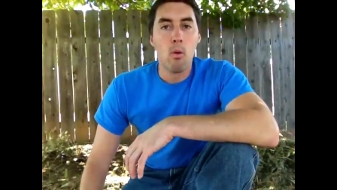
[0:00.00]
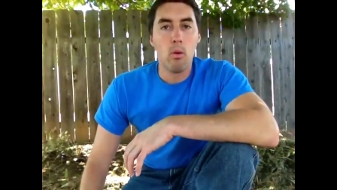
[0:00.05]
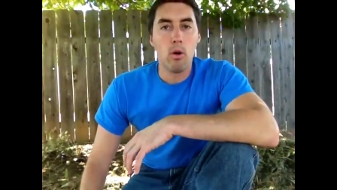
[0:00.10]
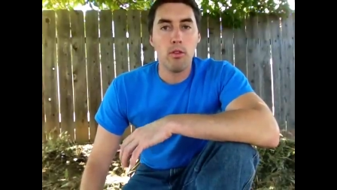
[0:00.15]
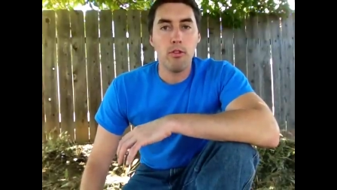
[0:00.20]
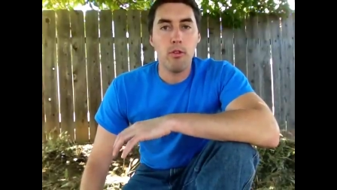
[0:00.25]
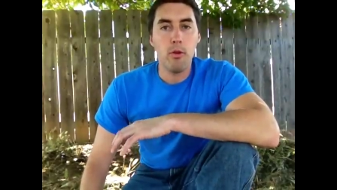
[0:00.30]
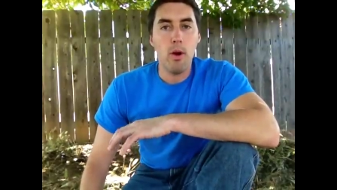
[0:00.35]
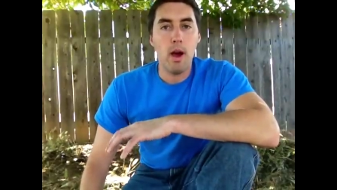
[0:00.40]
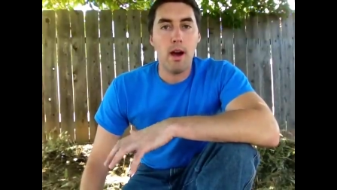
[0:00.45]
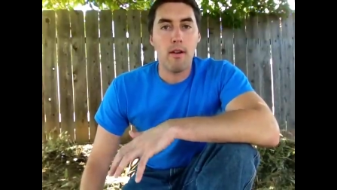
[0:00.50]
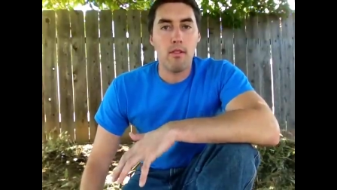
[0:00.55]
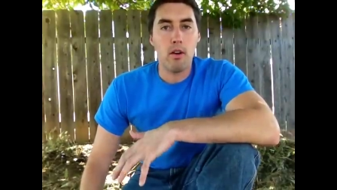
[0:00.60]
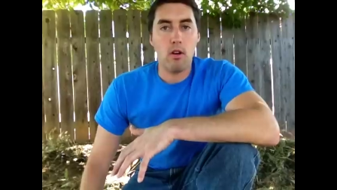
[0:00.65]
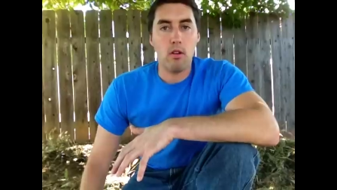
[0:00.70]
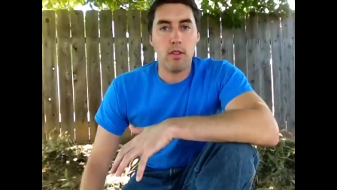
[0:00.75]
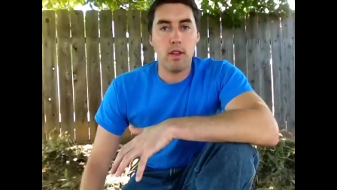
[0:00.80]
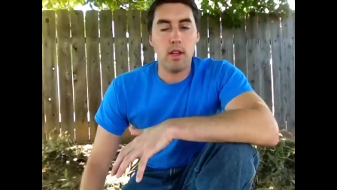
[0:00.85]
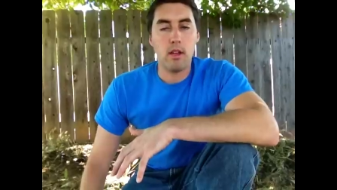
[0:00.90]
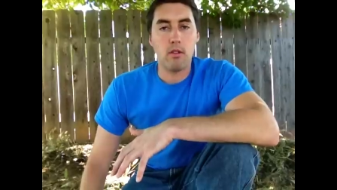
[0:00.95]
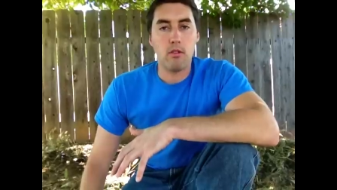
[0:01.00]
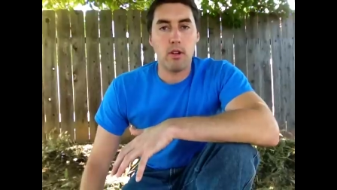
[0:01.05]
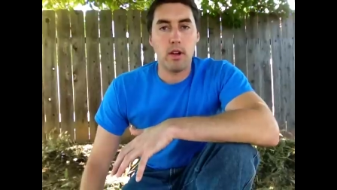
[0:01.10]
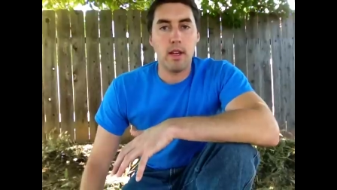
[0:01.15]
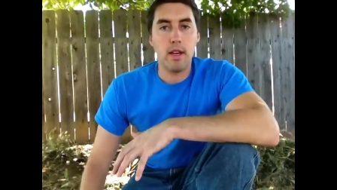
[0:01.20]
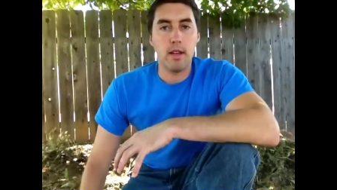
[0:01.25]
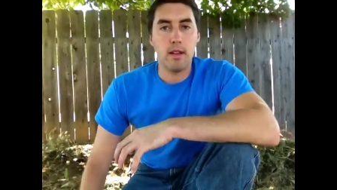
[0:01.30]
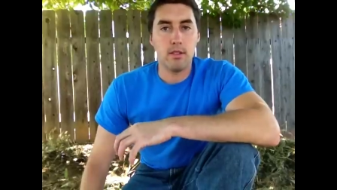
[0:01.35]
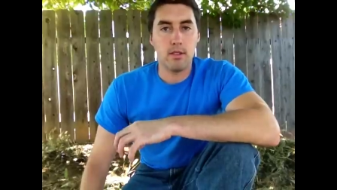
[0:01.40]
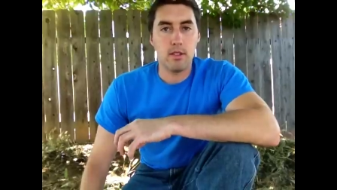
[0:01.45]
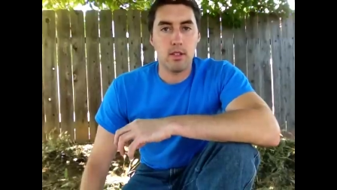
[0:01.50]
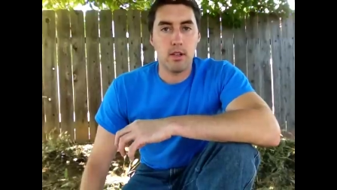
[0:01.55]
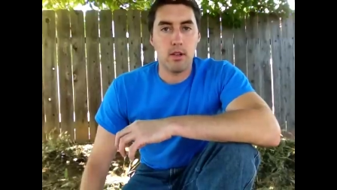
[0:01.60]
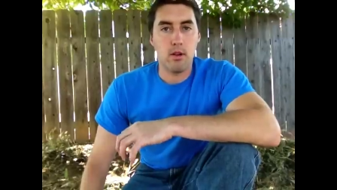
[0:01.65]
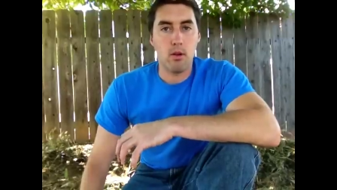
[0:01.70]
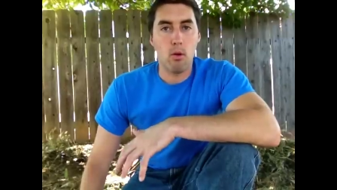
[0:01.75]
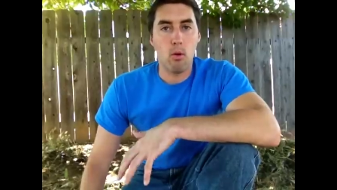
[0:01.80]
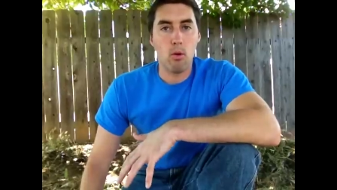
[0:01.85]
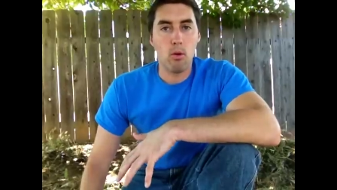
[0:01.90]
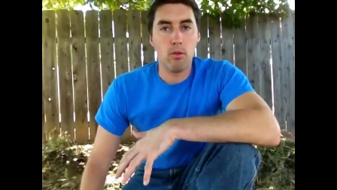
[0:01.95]
once you have all the ingredients to
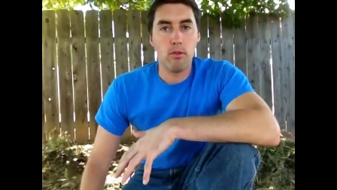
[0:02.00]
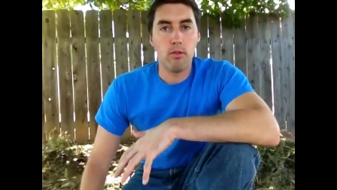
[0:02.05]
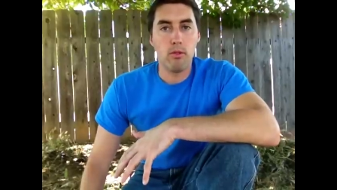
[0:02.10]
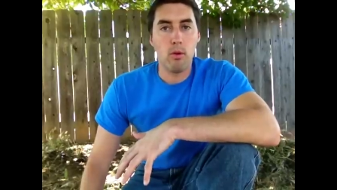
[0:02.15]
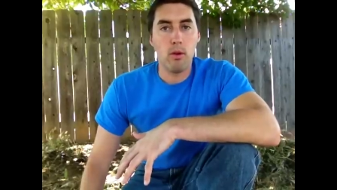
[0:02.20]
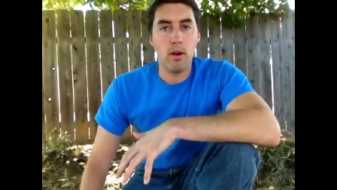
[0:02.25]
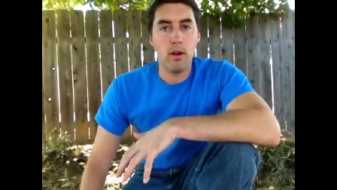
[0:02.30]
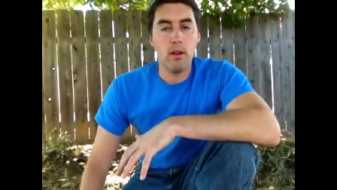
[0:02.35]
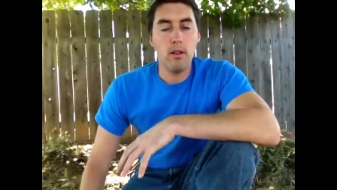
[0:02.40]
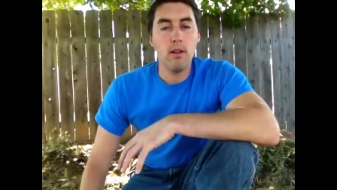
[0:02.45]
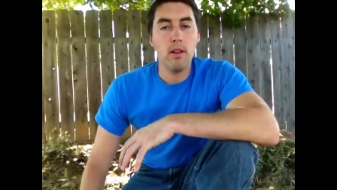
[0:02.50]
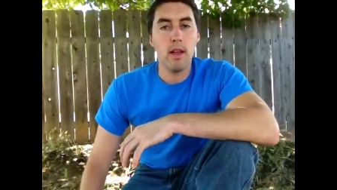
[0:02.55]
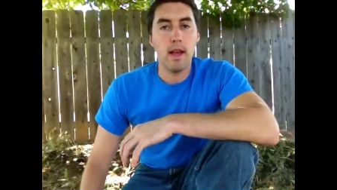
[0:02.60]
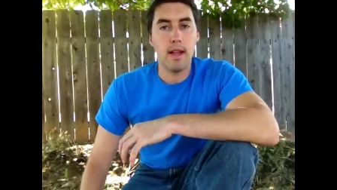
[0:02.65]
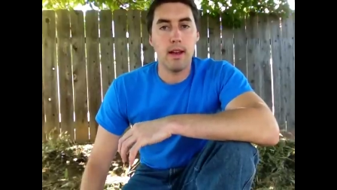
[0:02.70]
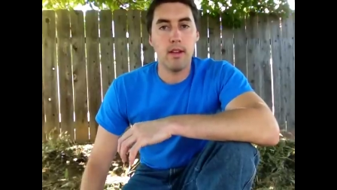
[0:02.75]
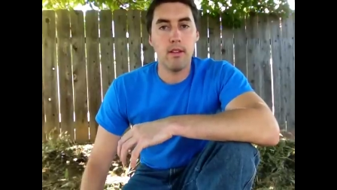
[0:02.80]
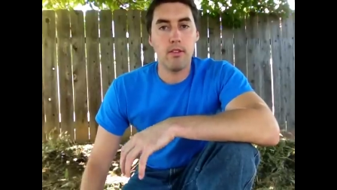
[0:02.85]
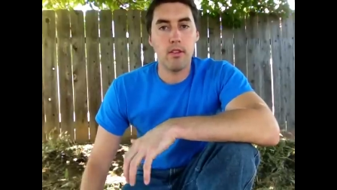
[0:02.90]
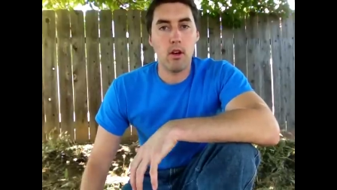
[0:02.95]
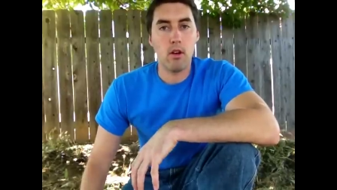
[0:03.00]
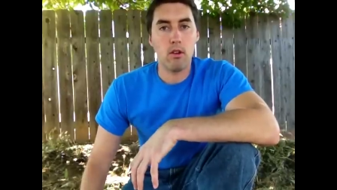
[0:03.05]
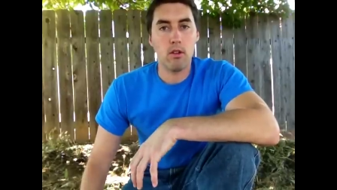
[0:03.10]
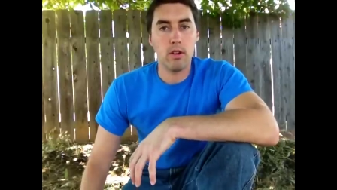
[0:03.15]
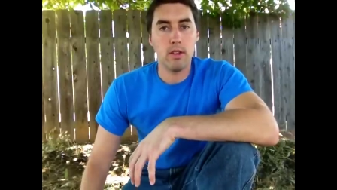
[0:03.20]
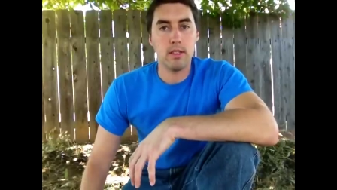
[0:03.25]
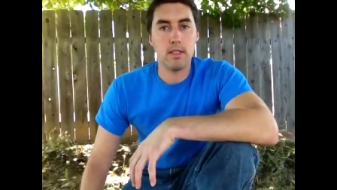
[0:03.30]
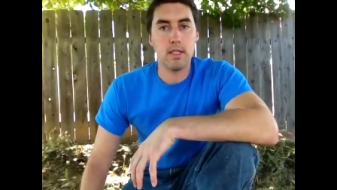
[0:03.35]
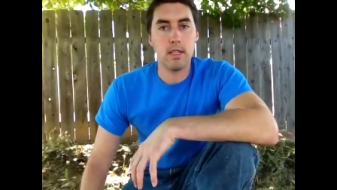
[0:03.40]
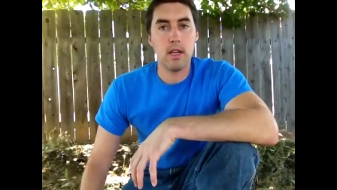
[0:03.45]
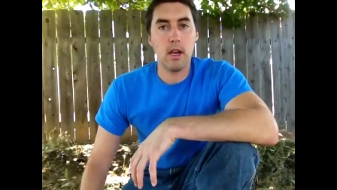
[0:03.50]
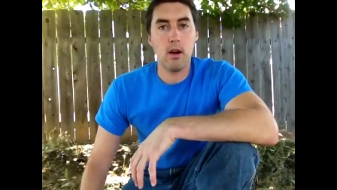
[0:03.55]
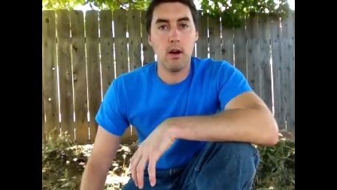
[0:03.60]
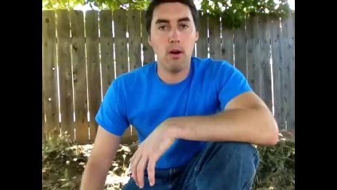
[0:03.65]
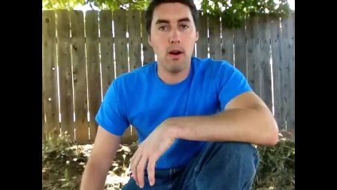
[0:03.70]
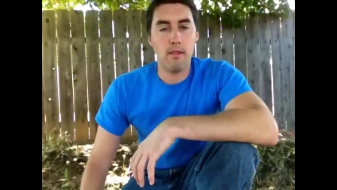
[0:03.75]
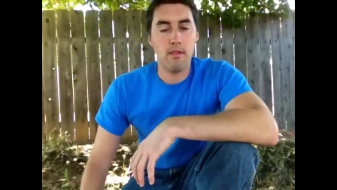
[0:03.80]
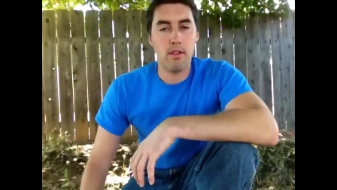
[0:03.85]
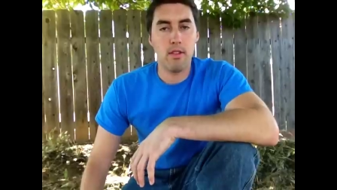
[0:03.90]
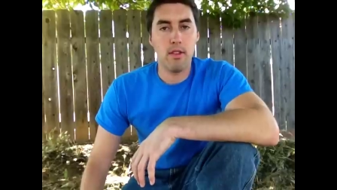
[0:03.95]
your old soil and it's all good to
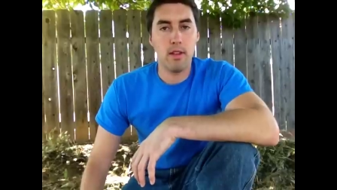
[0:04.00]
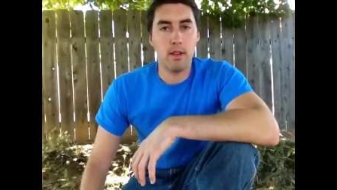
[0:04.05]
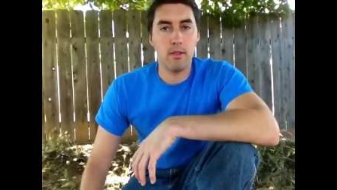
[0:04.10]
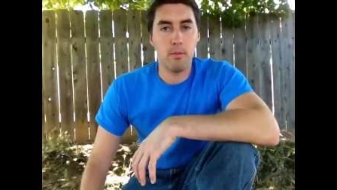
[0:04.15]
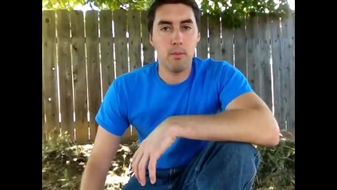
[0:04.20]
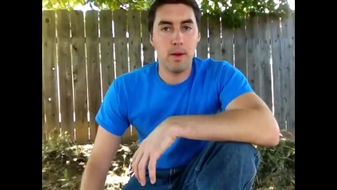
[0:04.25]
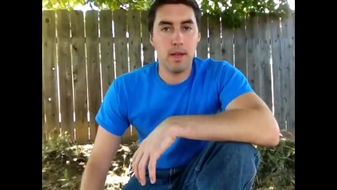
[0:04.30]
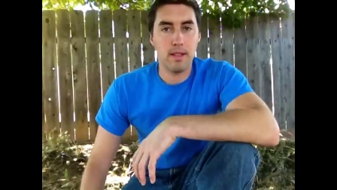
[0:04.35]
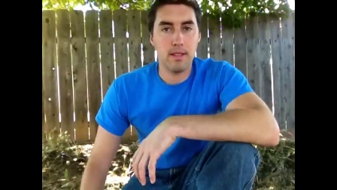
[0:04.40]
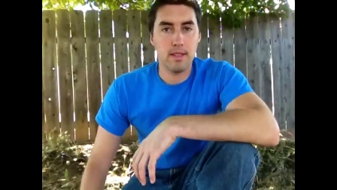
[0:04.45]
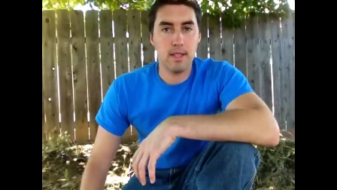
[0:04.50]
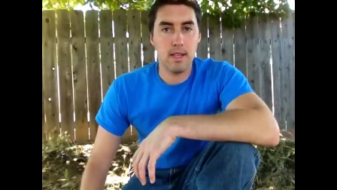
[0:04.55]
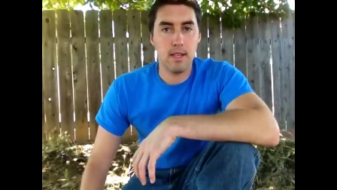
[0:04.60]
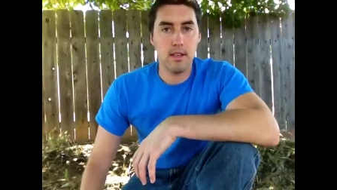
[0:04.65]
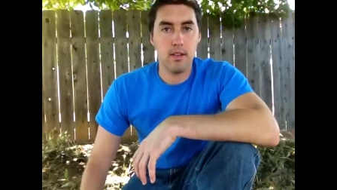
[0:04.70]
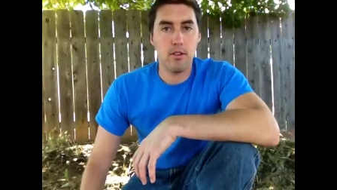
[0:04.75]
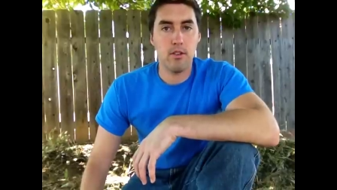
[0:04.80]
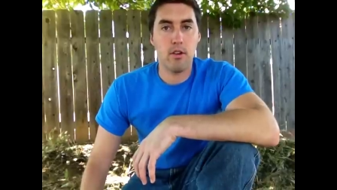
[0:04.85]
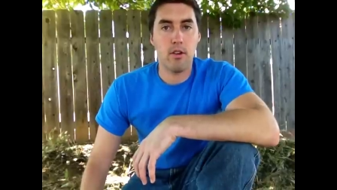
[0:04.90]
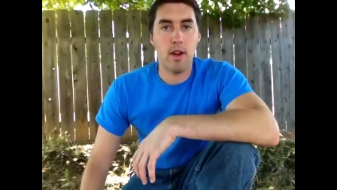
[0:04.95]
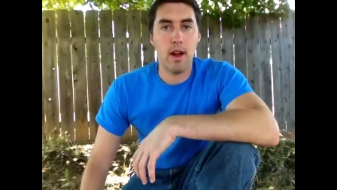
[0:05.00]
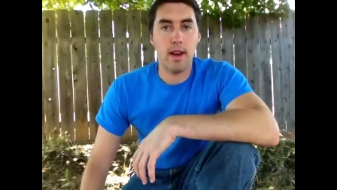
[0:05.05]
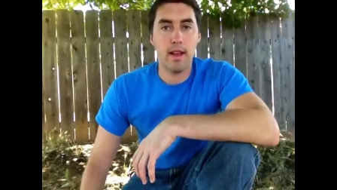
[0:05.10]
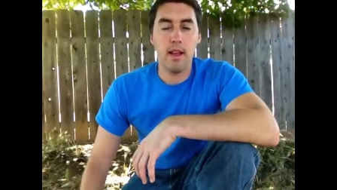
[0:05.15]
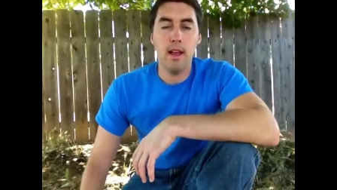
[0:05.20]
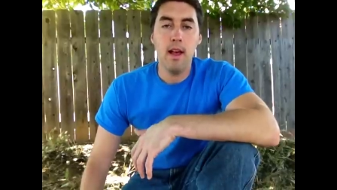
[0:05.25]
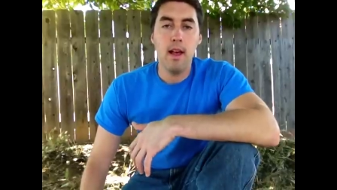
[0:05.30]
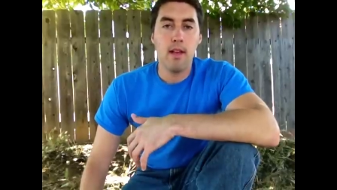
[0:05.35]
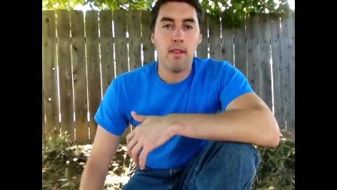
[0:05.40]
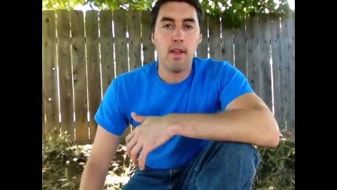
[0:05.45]
go, everything's mixed in and you're ready,